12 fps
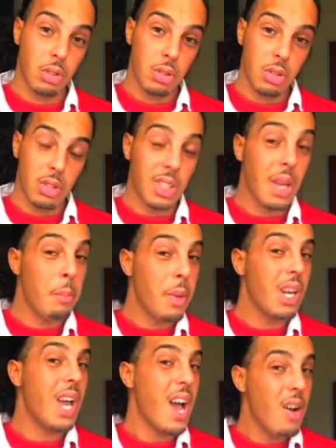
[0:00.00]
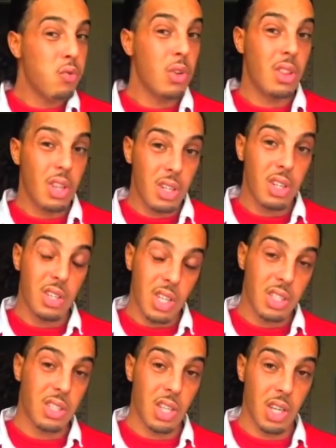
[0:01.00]
That they mean everything that they're
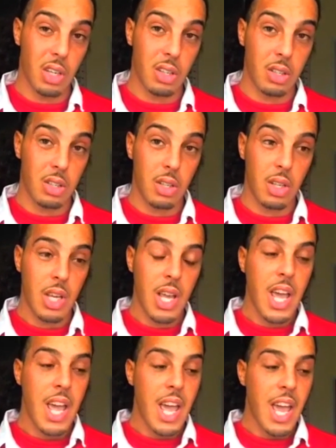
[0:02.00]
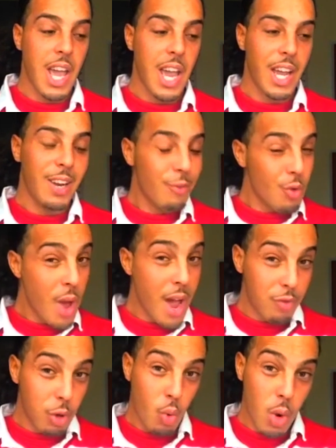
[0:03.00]
saying? And if you have
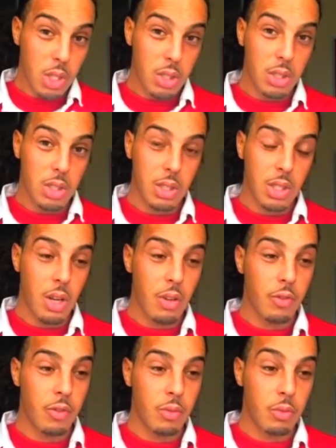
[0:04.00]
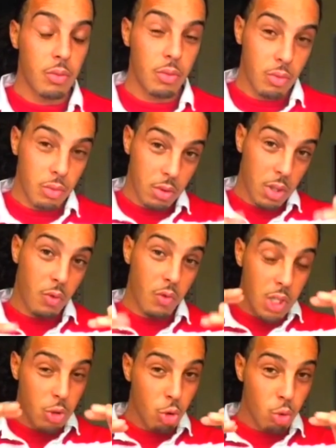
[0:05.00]
to question yourself, then
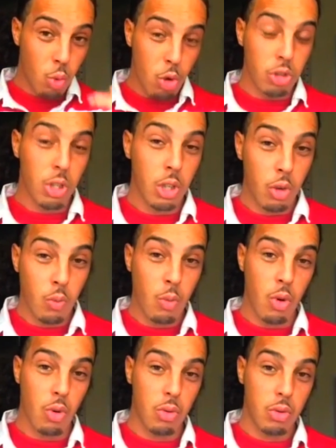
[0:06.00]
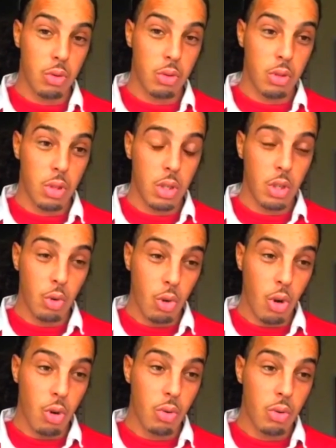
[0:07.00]
raise those walls a little more. You
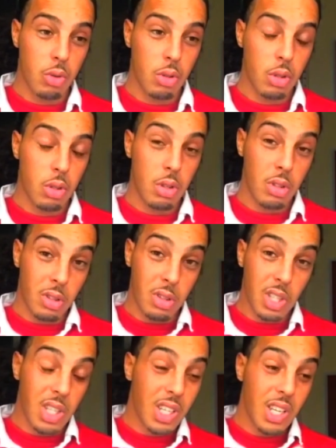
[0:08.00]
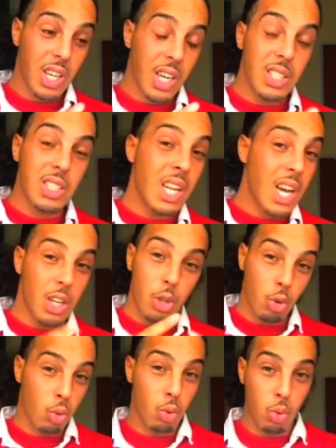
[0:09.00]
know, it's not
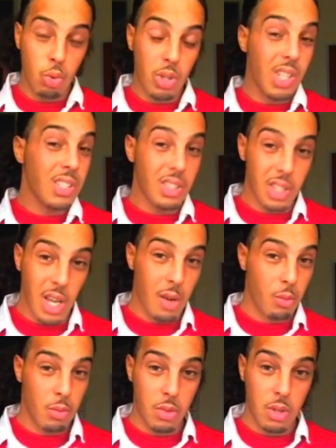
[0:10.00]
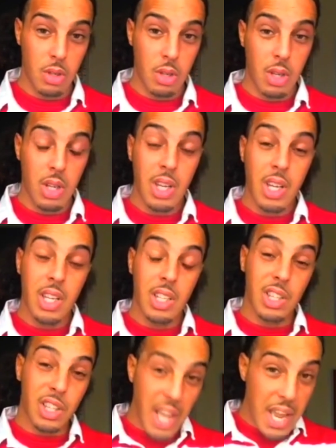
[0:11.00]
you, it's them.
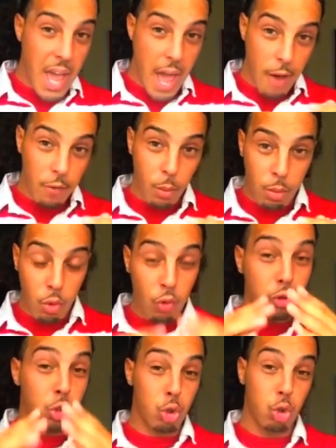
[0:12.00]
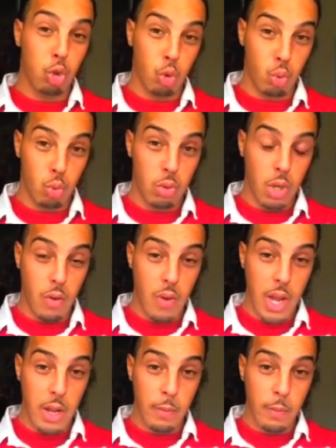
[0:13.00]
They have to prove to you, all right?